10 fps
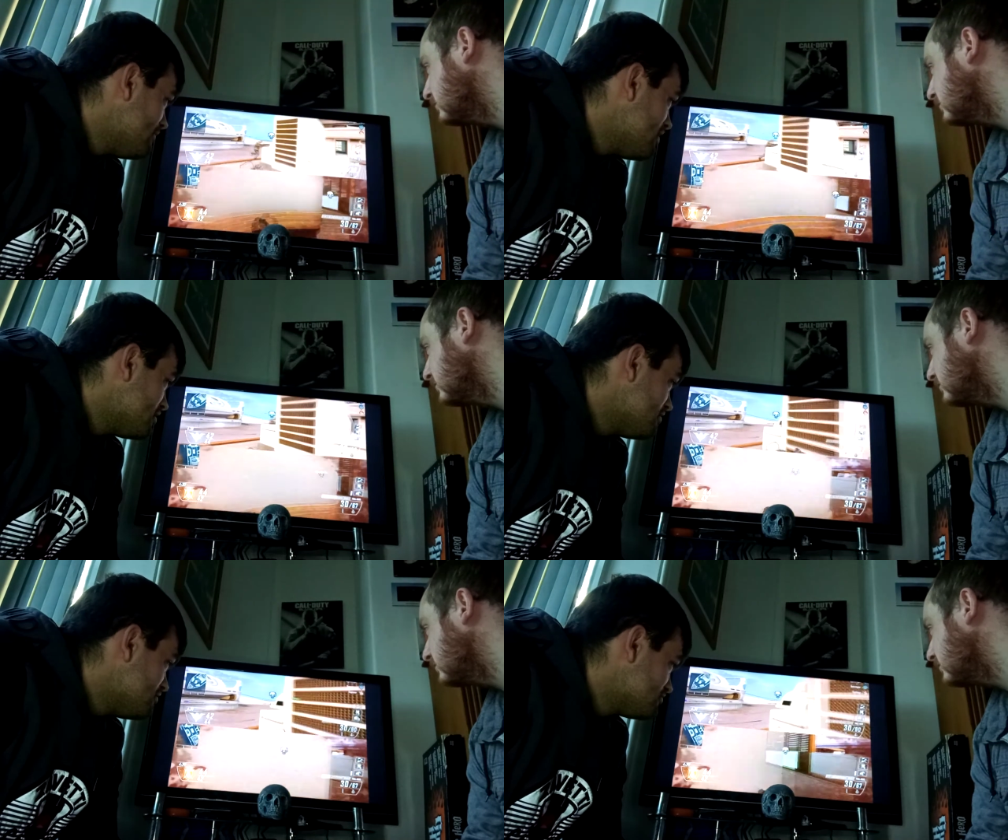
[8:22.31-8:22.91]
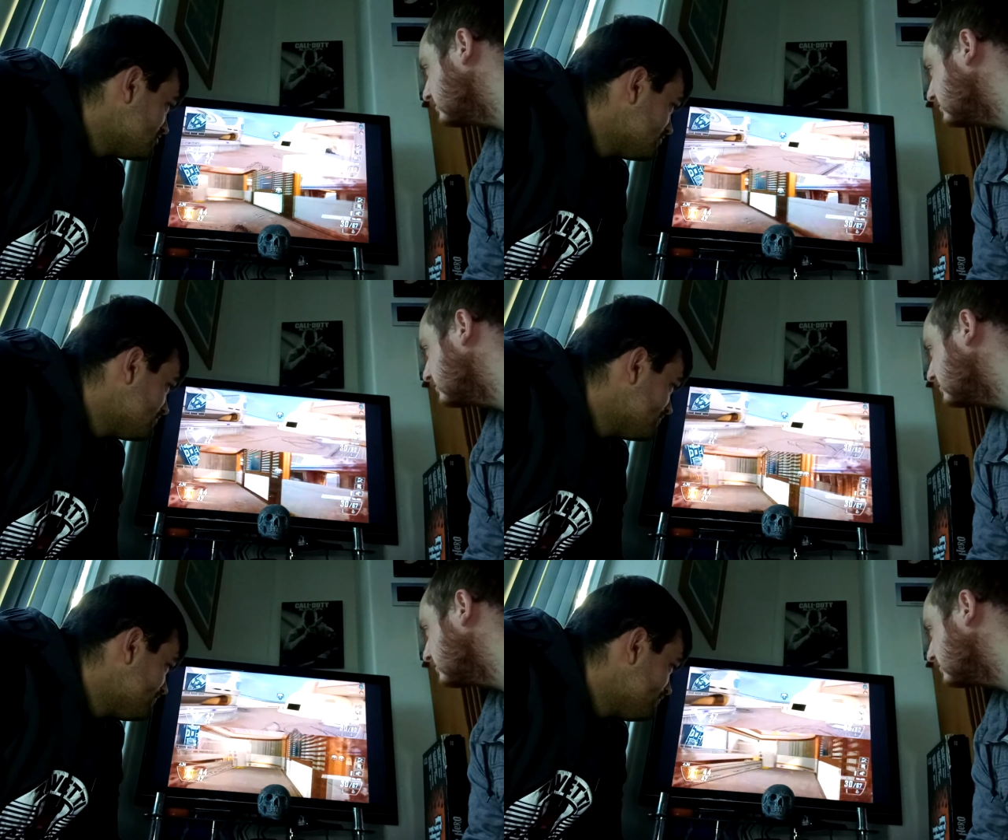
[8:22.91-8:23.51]
my god,
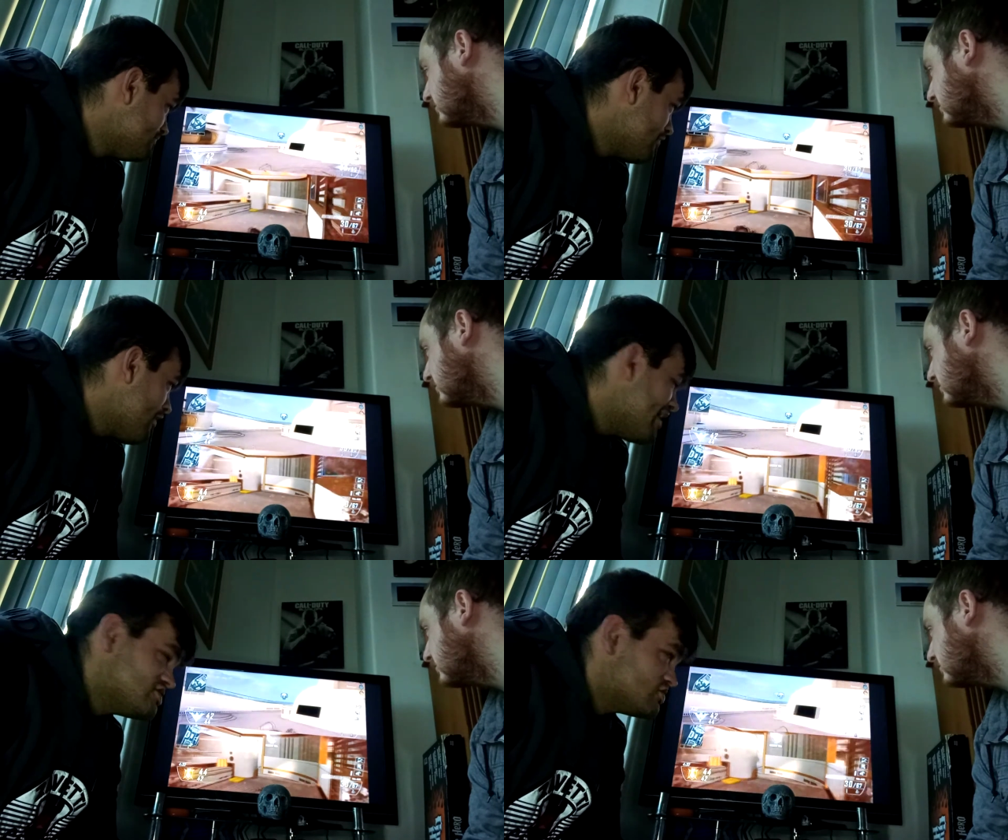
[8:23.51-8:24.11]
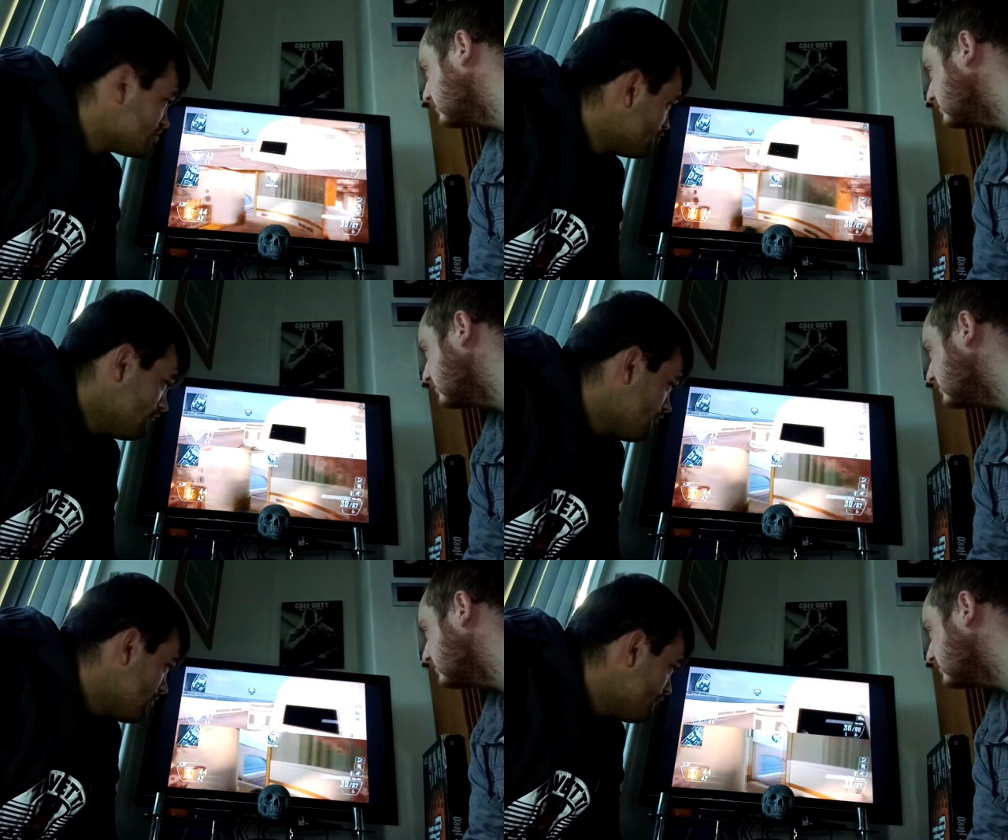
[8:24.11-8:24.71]
that is just
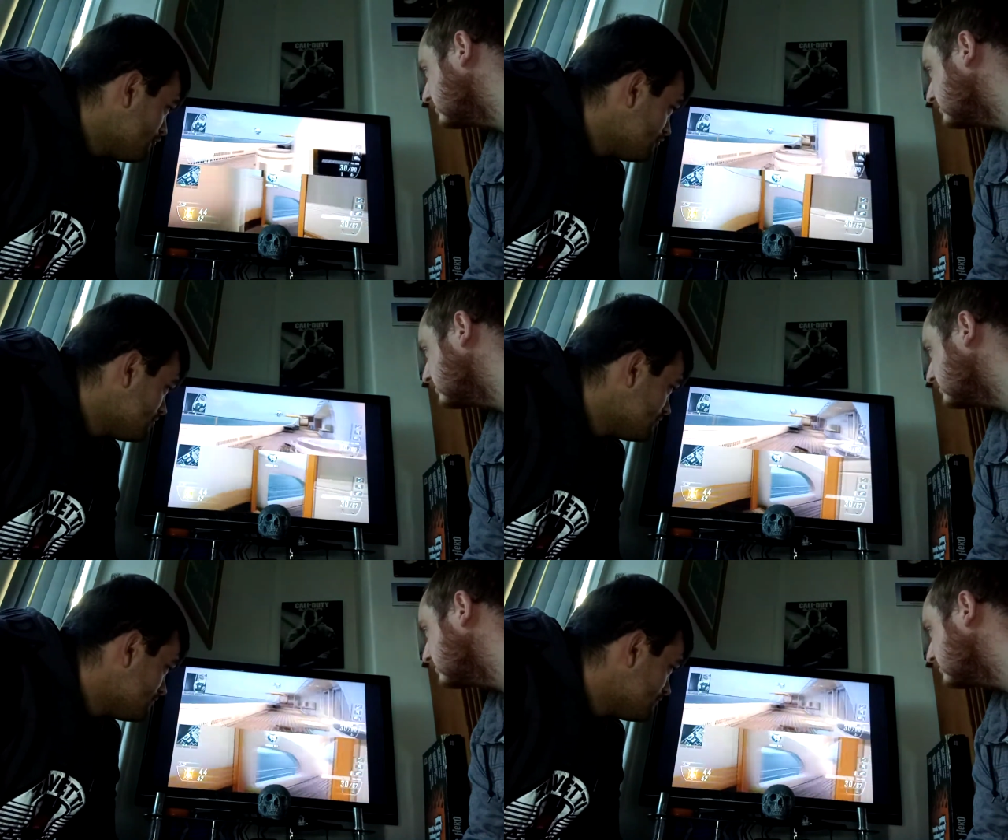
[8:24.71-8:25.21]
another level.